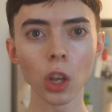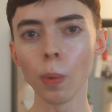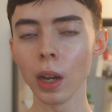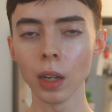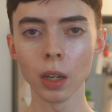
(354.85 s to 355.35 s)
You
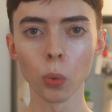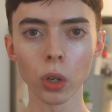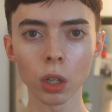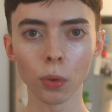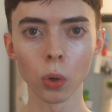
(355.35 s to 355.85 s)
might need to
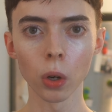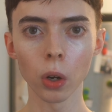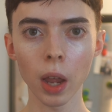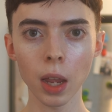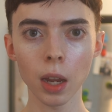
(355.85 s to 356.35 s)
reach
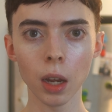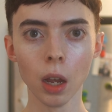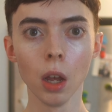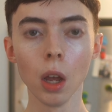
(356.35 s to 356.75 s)
for a